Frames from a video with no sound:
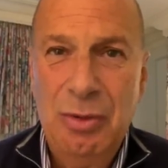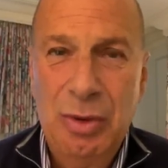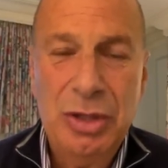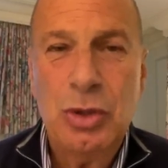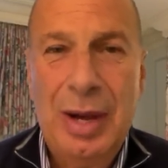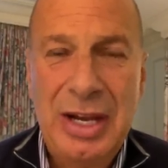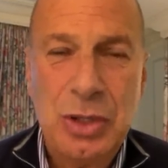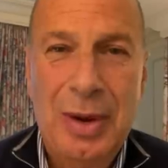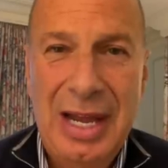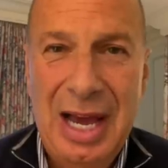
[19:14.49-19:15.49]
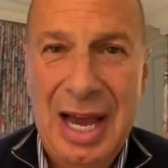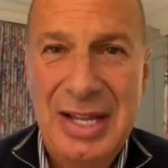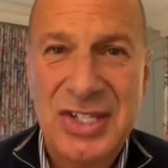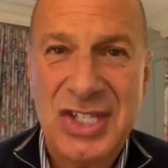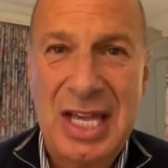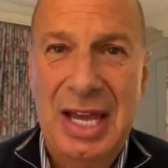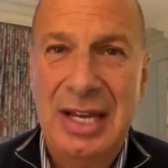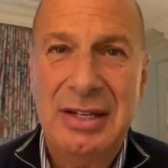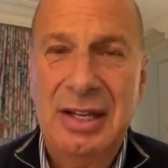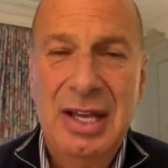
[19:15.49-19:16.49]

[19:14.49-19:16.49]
with 2020 hindsight